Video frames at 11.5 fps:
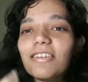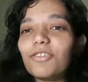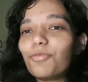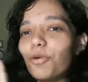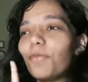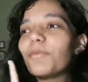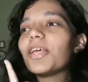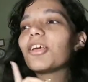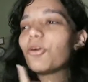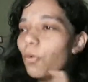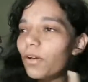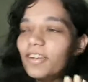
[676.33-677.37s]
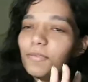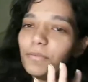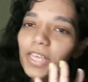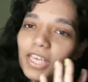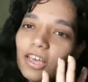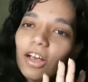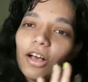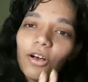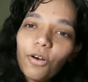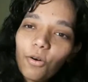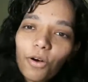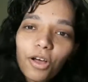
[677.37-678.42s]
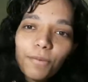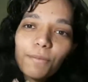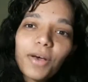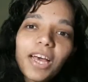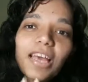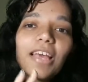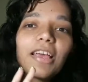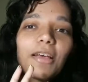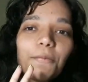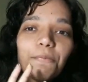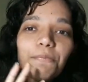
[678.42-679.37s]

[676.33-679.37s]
It's probably going to be on my